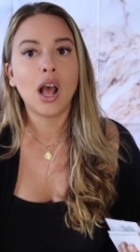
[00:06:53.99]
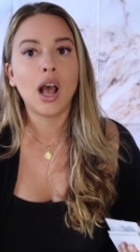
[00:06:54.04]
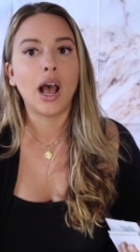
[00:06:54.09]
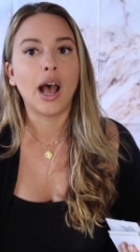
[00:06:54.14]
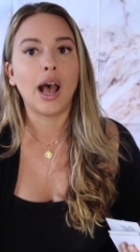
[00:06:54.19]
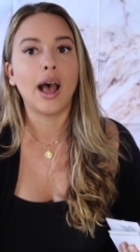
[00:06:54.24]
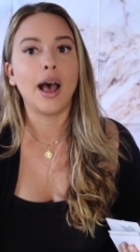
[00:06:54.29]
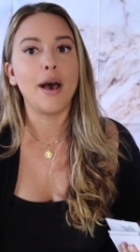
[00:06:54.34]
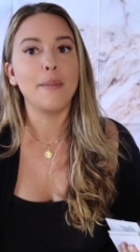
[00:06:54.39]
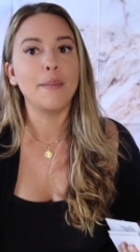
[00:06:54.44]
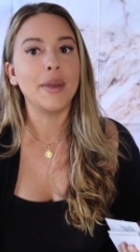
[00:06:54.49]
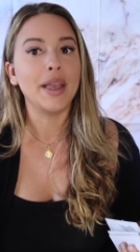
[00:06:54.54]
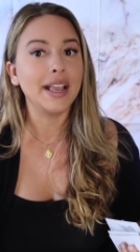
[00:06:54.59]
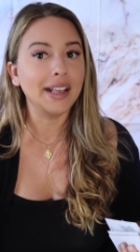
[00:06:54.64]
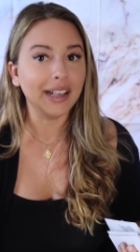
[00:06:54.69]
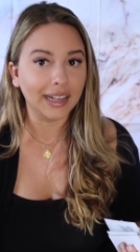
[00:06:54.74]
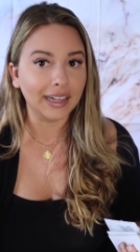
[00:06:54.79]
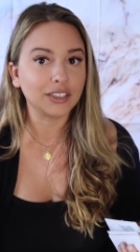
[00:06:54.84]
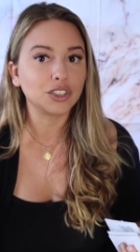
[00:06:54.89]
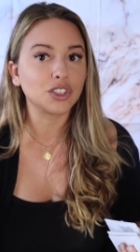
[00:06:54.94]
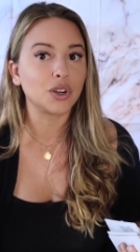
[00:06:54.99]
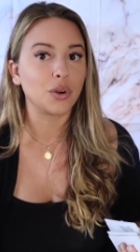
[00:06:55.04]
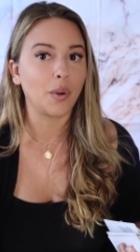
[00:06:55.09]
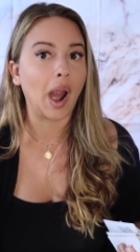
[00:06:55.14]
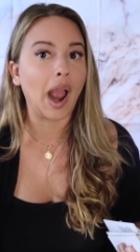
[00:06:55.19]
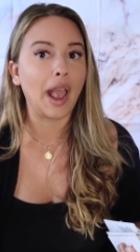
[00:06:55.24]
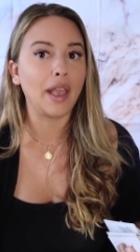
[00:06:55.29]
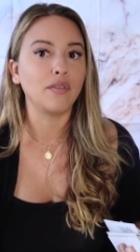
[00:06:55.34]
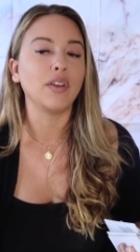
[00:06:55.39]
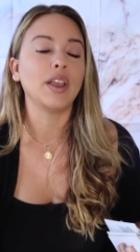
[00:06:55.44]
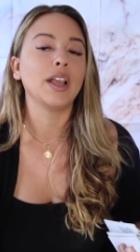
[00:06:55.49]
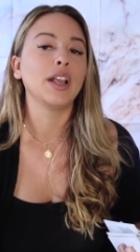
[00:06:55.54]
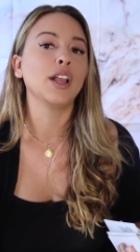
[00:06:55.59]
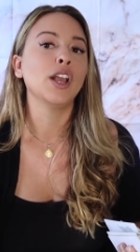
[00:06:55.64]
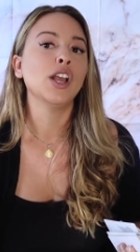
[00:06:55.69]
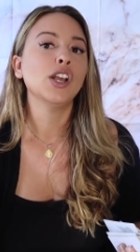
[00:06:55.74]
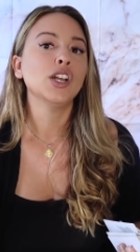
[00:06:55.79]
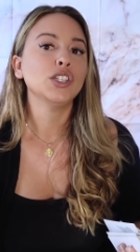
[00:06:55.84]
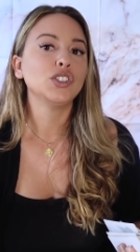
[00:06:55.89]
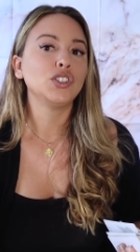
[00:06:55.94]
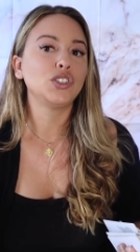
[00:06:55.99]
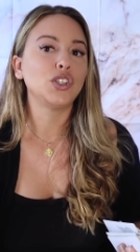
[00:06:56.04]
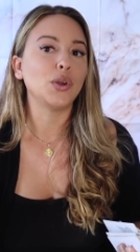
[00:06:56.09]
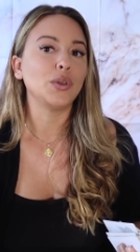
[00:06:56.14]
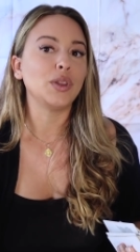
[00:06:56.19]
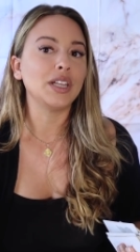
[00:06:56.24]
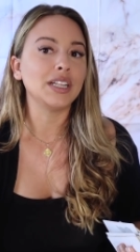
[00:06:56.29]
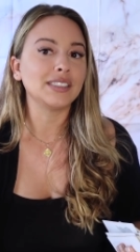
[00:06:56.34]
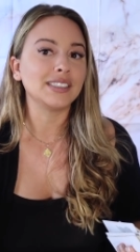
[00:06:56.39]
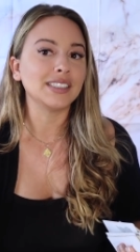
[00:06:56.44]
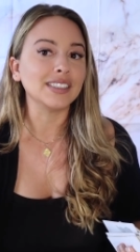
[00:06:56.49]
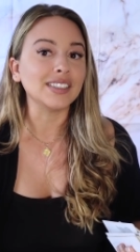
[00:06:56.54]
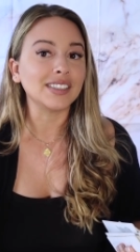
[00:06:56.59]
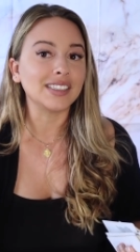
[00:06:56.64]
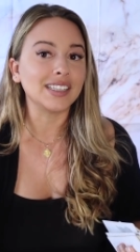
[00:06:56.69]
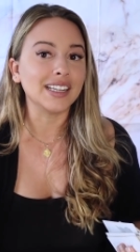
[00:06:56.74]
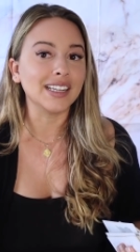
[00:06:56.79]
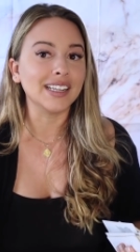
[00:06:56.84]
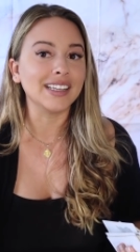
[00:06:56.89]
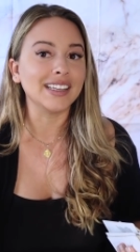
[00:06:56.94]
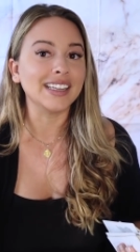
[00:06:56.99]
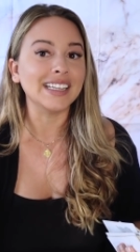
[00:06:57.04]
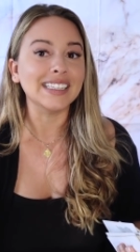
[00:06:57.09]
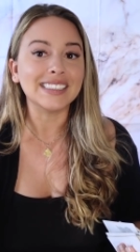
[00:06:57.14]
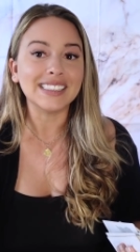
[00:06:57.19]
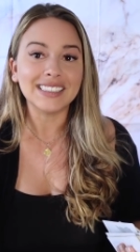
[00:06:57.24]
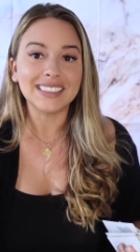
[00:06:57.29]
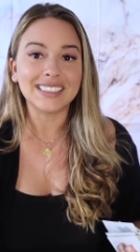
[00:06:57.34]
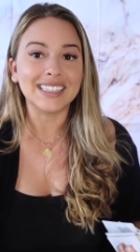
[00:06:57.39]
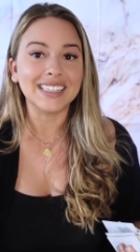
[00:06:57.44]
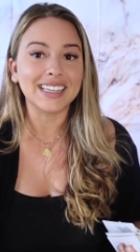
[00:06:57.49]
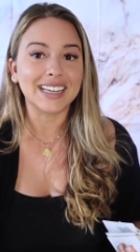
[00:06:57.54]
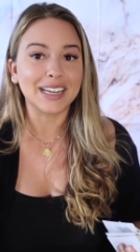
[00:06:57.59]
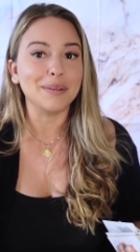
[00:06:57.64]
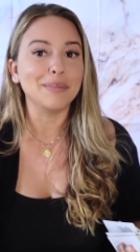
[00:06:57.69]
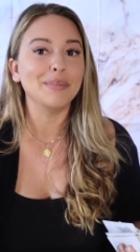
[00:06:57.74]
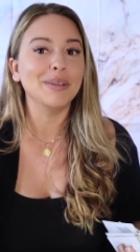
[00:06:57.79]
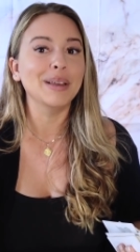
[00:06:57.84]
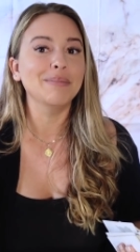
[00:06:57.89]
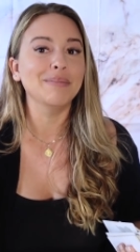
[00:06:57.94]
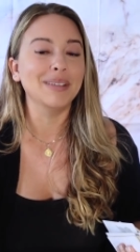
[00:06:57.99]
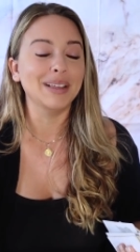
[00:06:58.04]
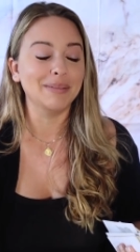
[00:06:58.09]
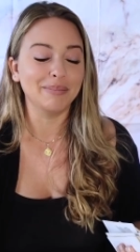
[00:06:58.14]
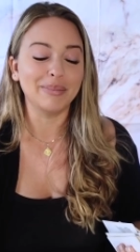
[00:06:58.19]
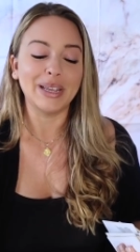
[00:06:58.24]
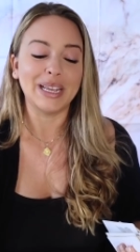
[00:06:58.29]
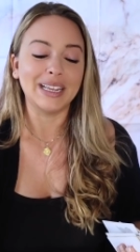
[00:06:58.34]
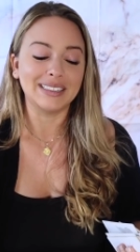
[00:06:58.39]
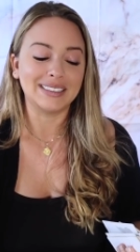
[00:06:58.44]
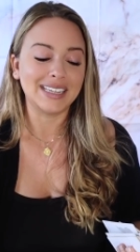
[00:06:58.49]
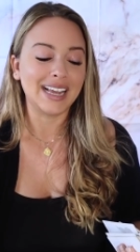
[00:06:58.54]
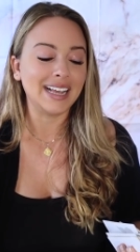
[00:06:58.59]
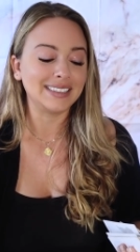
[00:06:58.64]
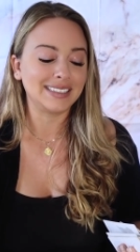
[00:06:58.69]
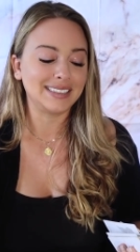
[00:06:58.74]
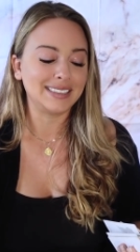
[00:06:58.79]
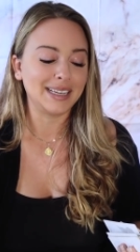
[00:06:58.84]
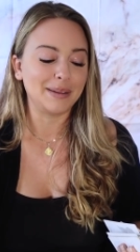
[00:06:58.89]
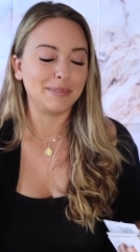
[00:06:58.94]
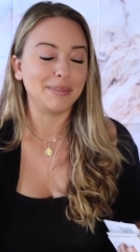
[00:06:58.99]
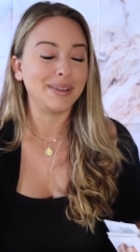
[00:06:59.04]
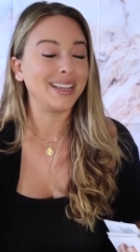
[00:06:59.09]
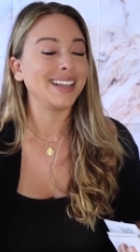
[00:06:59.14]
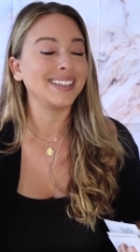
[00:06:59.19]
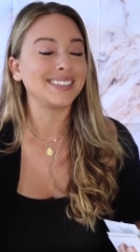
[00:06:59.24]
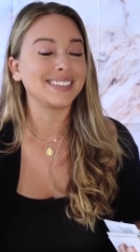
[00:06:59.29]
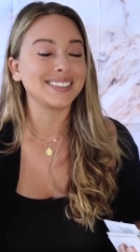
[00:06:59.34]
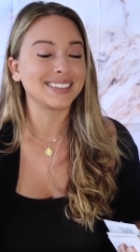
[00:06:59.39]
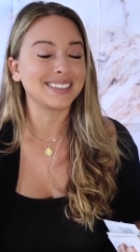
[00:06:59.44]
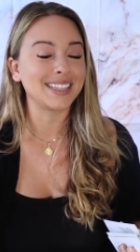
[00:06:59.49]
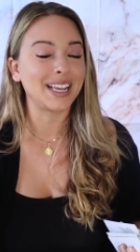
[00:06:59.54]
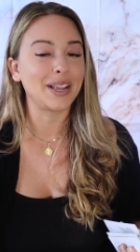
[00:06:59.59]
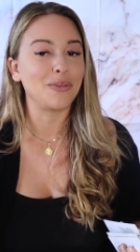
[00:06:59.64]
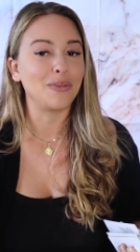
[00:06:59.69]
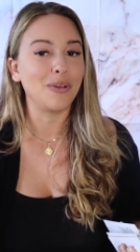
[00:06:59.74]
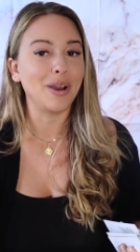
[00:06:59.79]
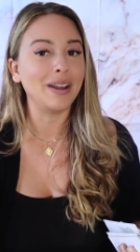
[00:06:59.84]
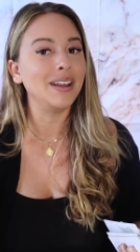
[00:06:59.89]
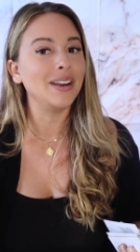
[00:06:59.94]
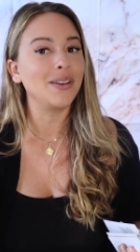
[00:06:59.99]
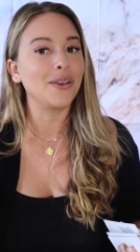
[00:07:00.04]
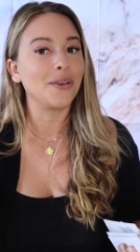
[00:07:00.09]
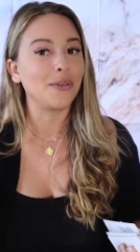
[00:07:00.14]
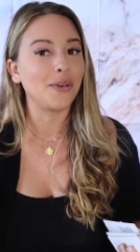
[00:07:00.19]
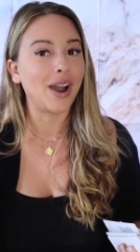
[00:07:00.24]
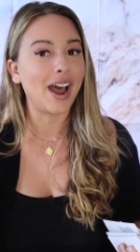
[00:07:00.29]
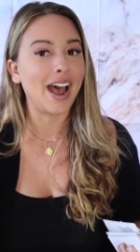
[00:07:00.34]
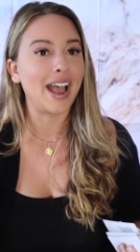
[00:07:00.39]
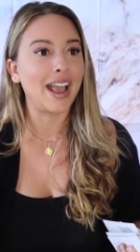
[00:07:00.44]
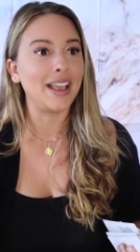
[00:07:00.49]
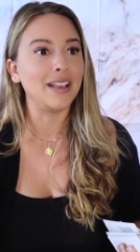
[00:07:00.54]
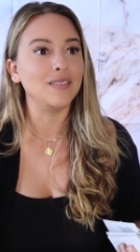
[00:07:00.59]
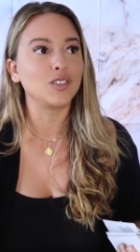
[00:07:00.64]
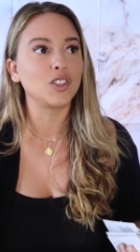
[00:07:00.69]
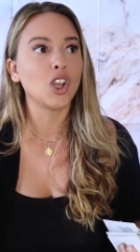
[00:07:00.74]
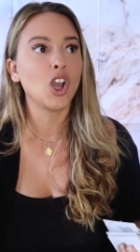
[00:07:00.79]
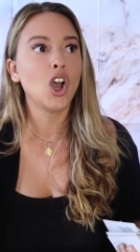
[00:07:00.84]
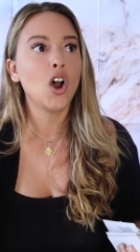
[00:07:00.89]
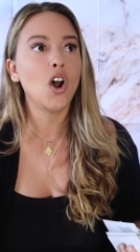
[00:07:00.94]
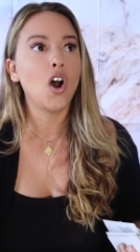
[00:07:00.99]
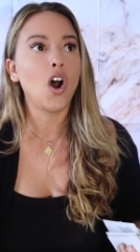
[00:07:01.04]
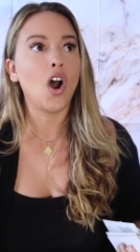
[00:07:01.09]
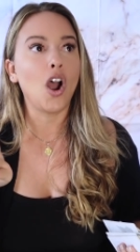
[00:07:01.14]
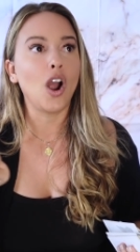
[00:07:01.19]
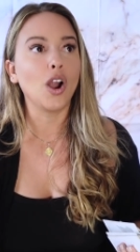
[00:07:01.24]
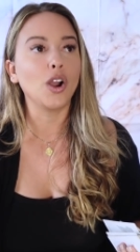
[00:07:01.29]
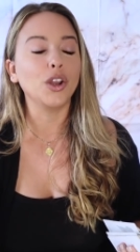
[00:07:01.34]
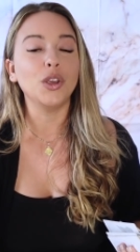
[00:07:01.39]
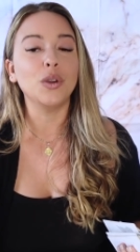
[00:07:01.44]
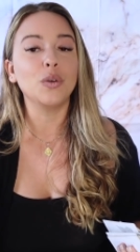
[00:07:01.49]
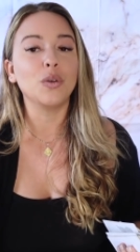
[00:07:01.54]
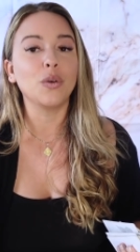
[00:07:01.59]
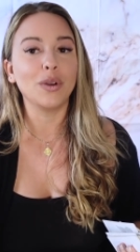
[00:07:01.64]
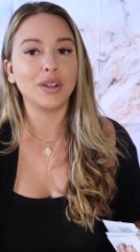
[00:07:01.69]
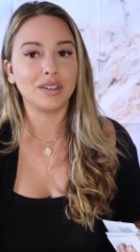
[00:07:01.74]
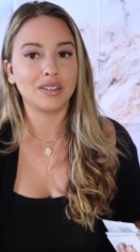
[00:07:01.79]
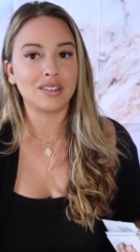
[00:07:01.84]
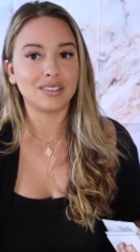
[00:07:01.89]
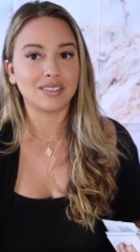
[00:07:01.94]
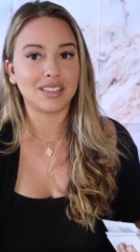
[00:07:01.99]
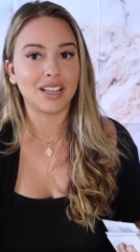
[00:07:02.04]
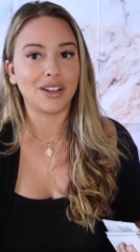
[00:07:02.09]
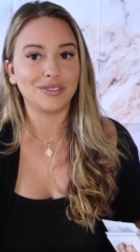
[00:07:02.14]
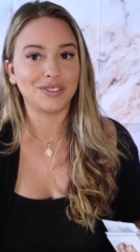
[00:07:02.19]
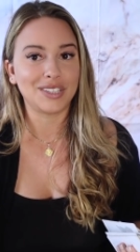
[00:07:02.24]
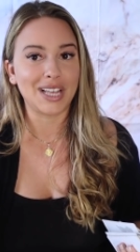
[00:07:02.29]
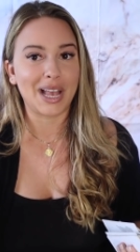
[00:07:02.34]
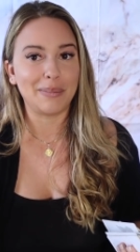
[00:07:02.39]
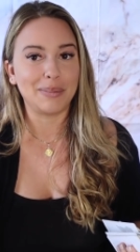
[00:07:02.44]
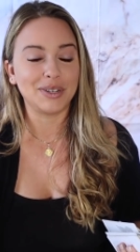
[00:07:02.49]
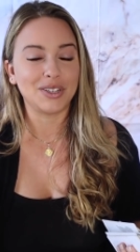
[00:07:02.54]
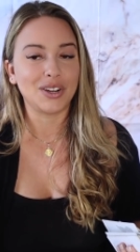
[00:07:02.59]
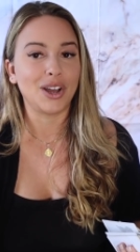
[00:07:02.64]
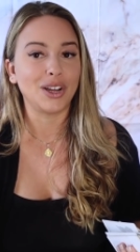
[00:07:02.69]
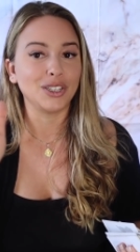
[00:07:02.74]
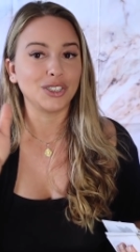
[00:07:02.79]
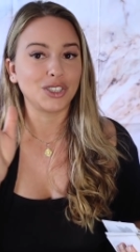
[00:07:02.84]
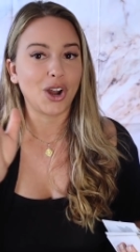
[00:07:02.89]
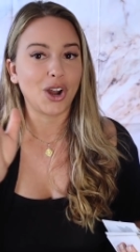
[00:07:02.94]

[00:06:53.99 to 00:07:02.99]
Um, it's arriving. So this is the, this is the commitment being tested, because it's like when it arrives, are you going to self-sabotage?